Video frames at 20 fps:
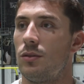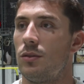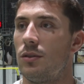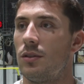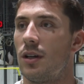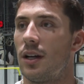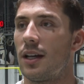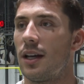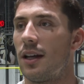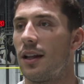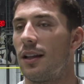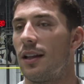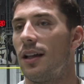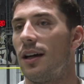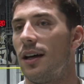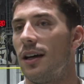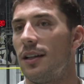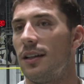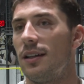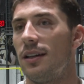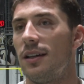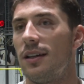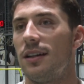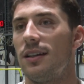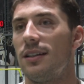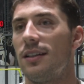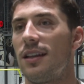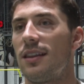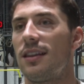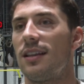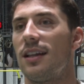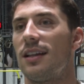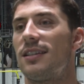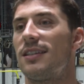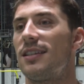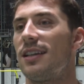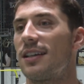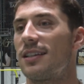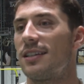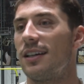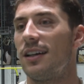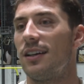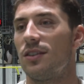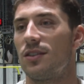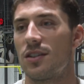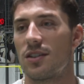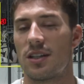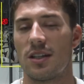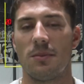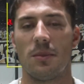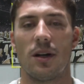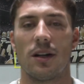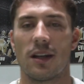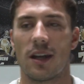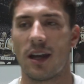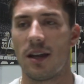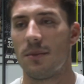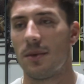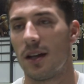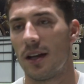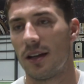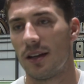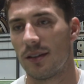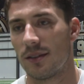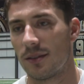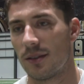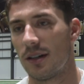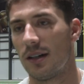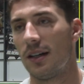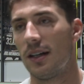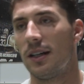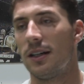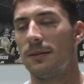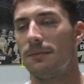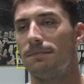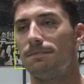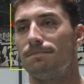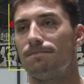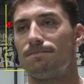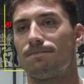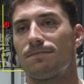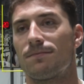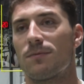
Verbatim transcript: Ooh, I got a lot. Uh, nothing that sticks out. Just him on game day. Um,